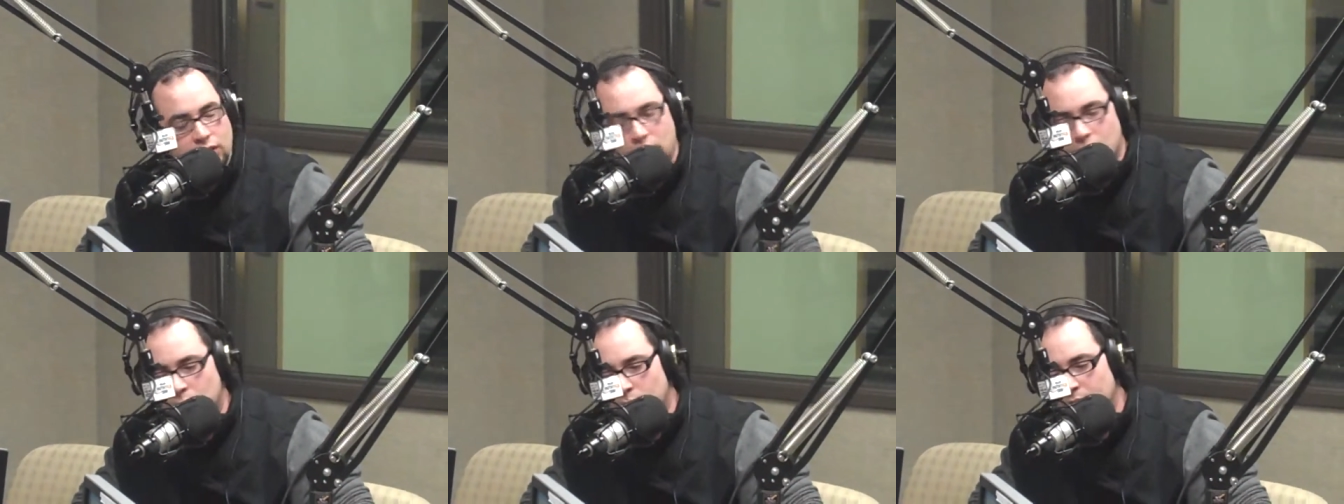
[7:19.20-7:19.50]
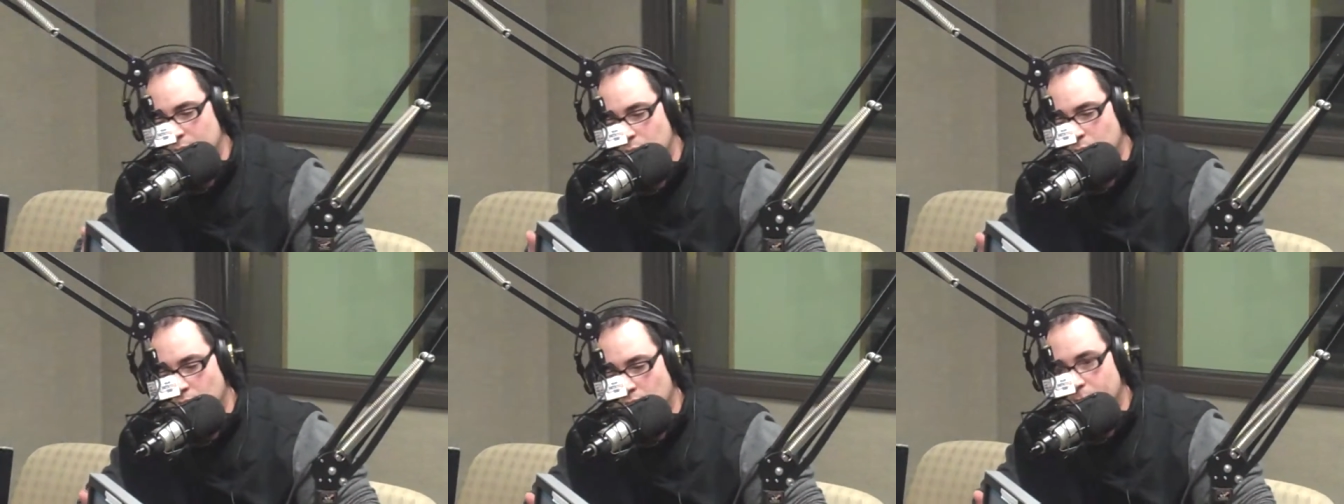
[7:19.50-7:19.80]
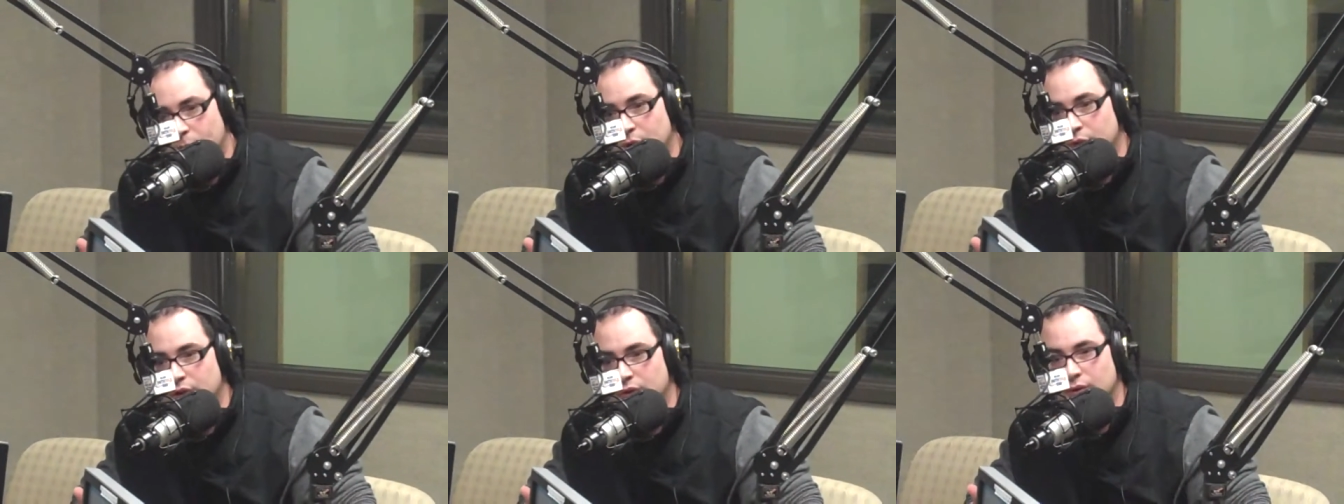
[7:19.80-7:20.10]
We will
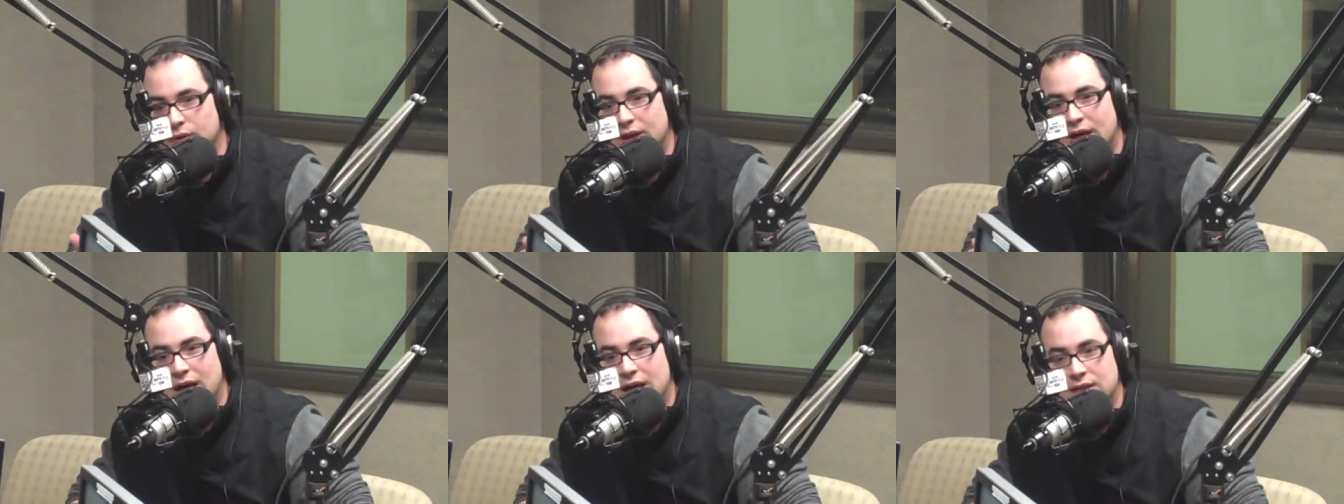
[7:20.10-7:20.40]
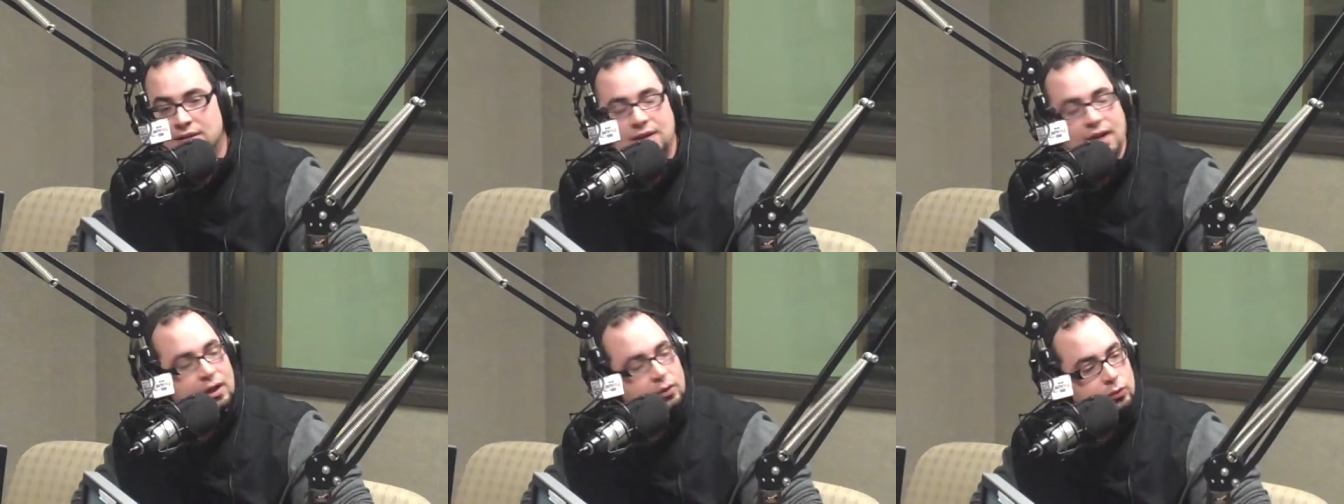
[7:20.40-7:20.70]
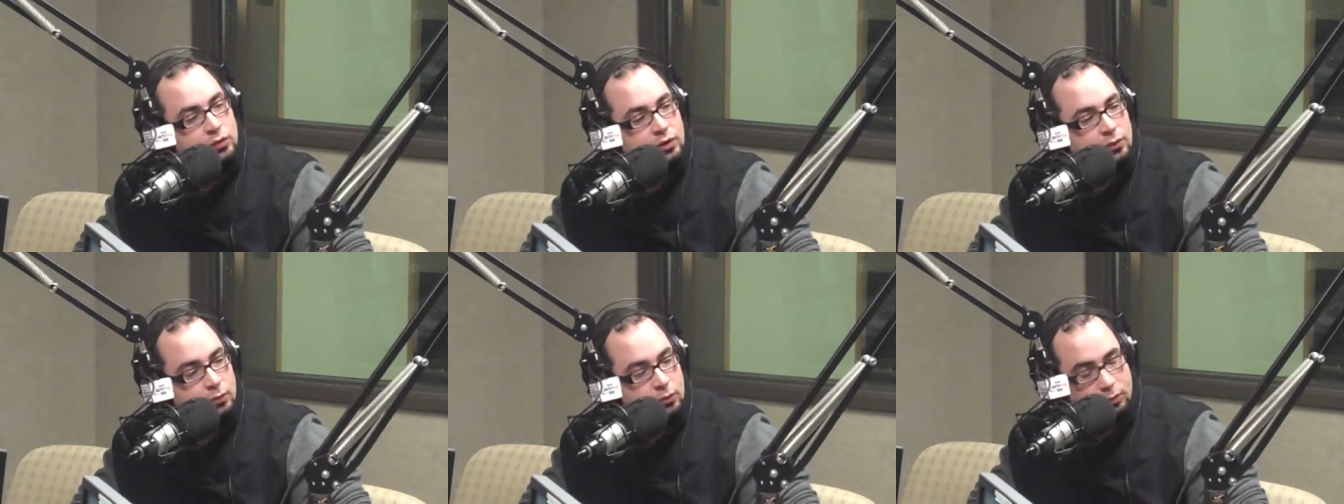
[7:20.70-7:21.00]
put you in contact
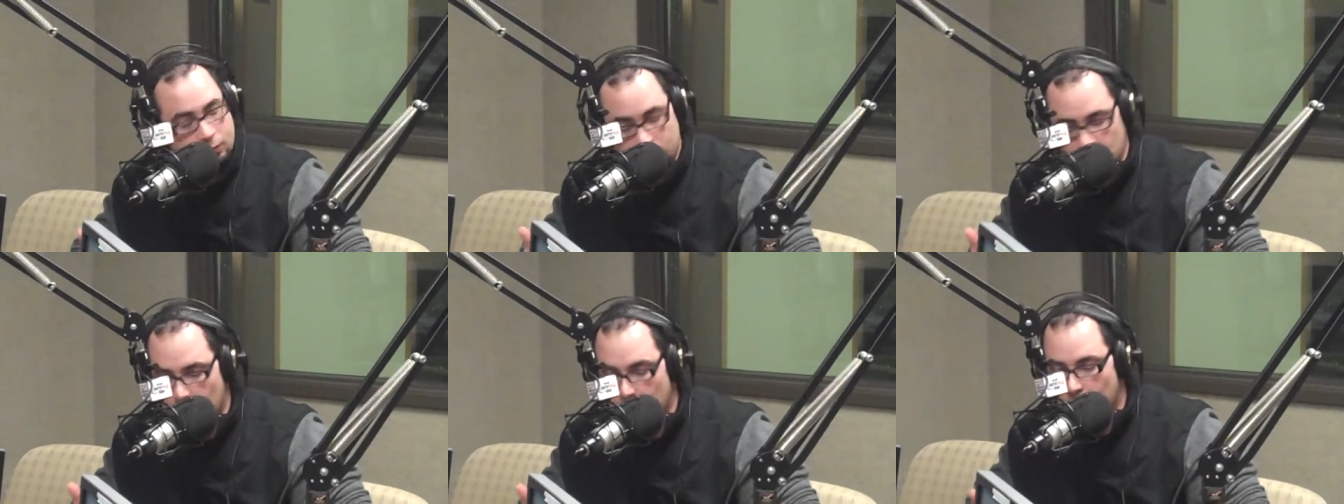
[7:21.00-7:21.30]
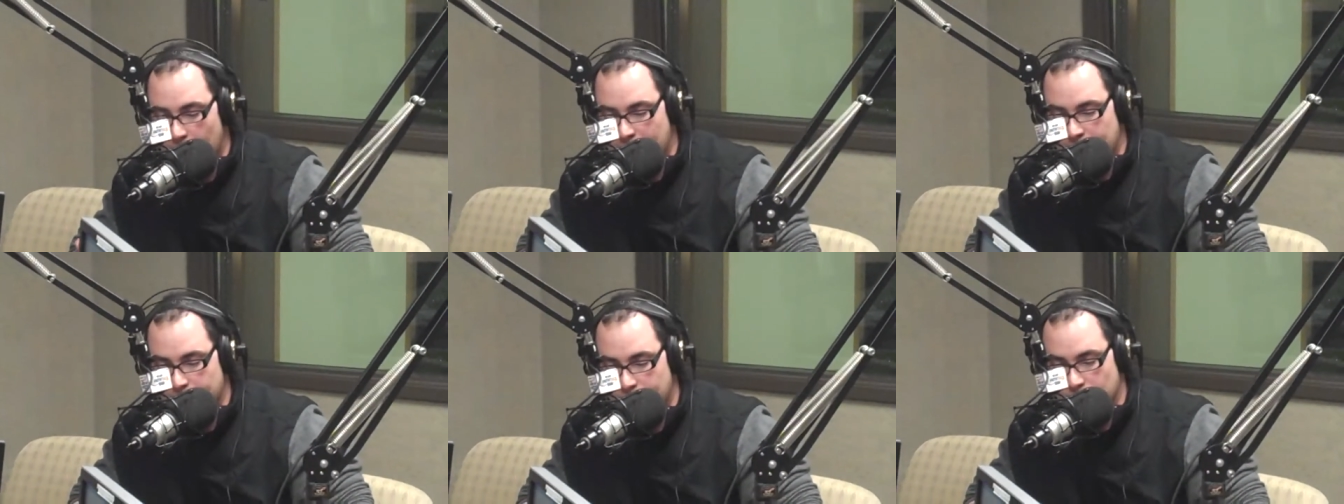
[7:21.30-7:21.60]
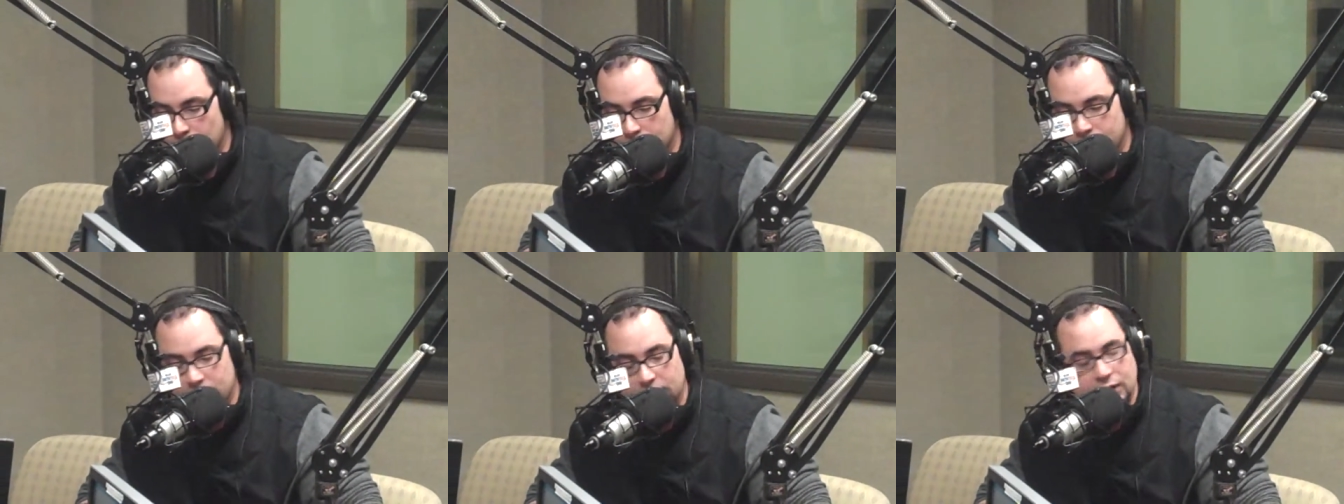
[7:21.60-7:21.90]
with a correct
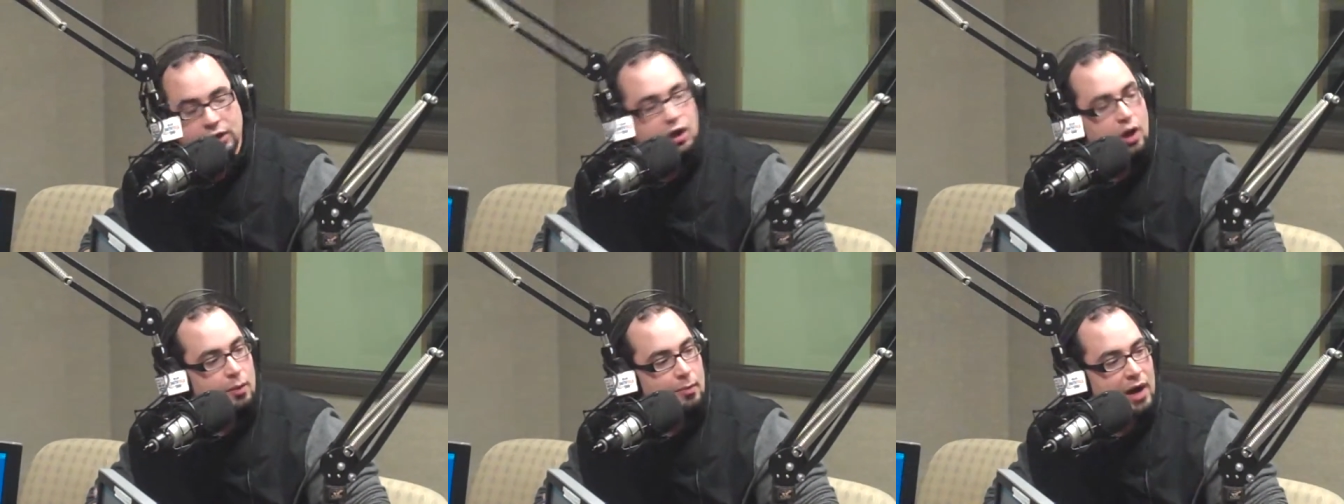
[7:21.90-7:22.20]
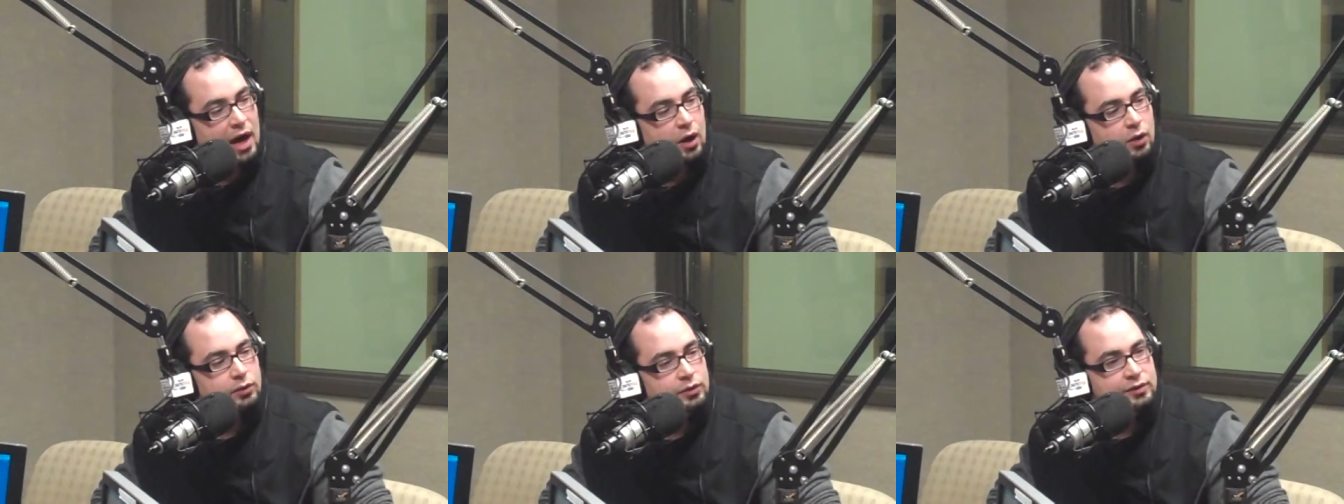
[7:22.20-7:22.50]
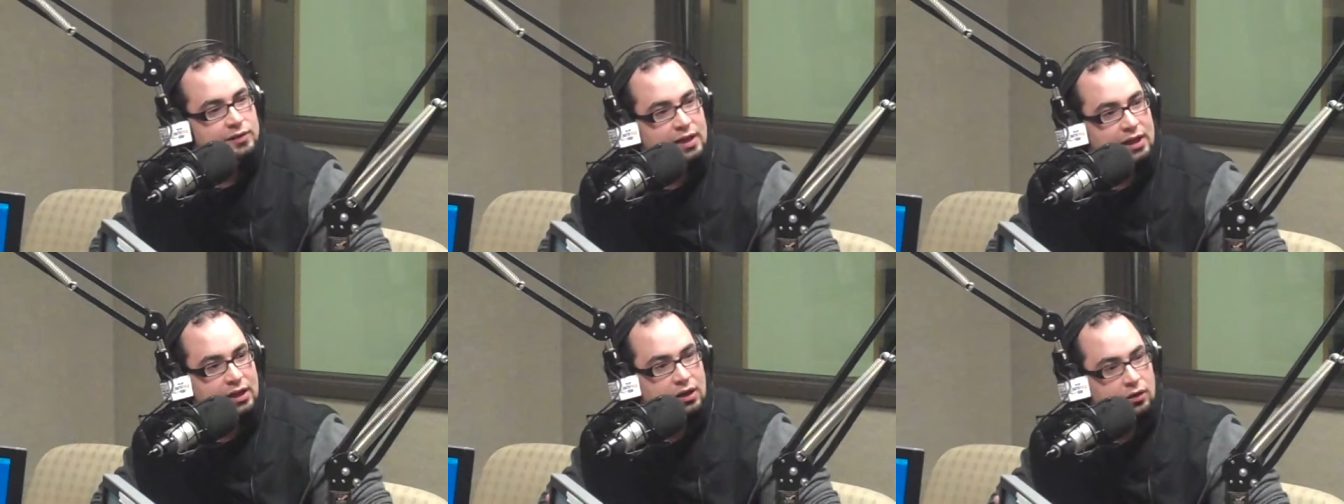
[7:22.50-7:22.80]
person to come out and
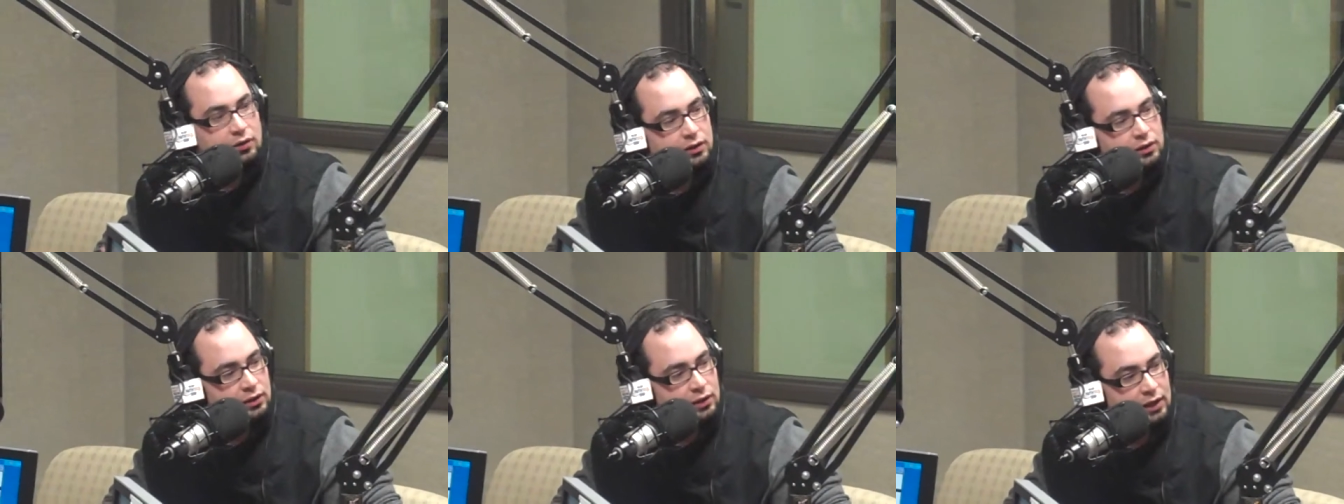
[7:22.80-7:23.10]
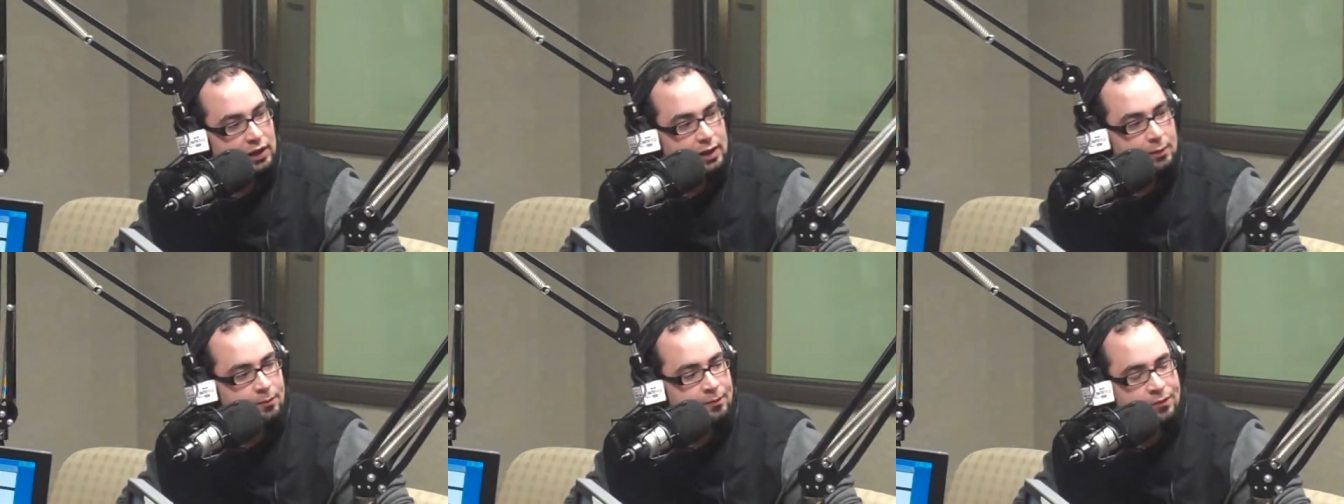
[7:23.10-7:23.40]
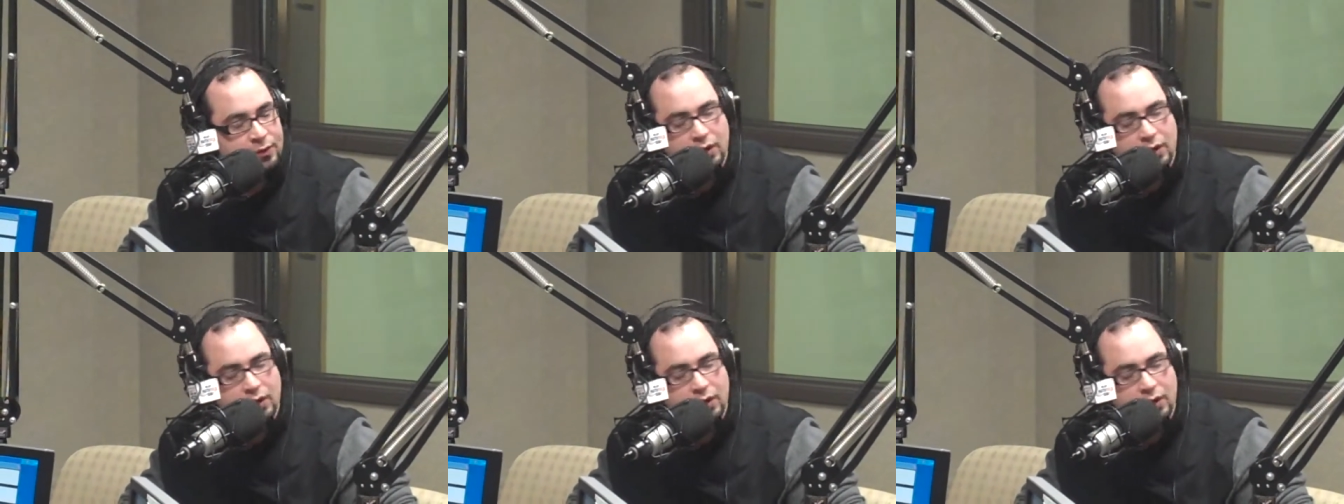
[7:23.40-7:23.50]
take care of the claim.